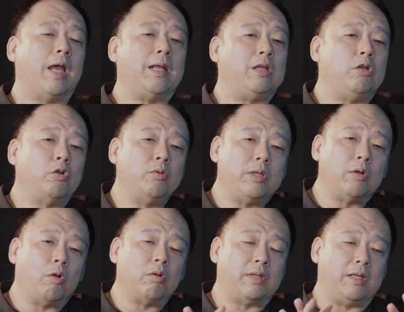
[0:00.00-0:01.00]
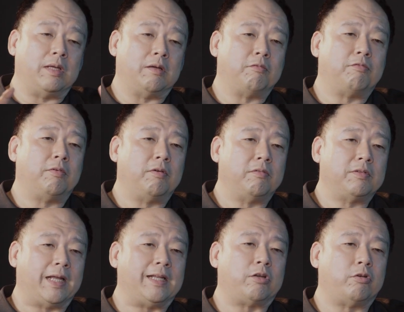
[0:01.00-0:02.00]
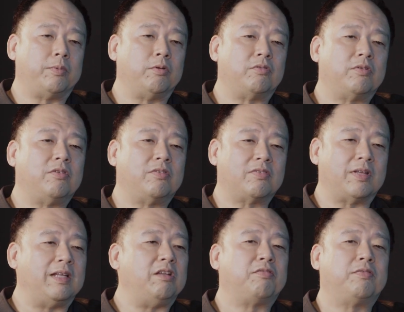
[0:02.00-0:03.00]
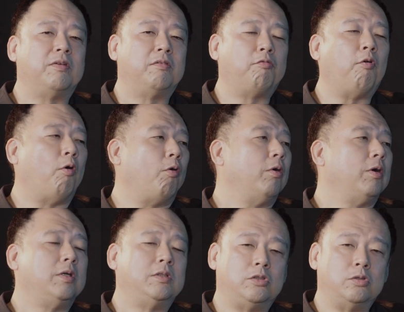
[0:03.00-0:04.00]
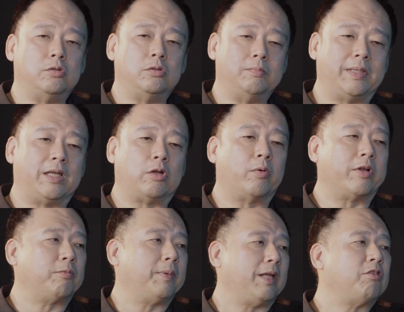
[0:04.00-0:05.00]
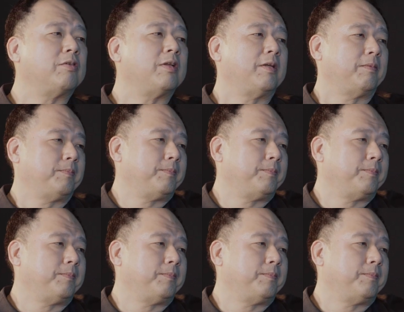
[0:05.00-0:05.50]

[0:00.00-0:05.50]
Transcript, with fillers: And you don't need all the um, ten attributes. Just at least four to make it grow exponentially.